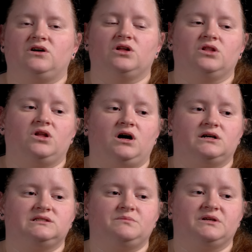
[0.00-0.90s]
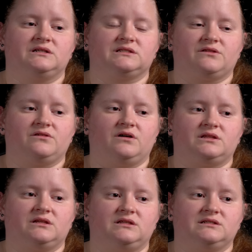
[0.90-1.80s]
got lost because I
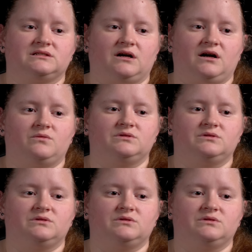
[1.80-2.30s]
thought that this guy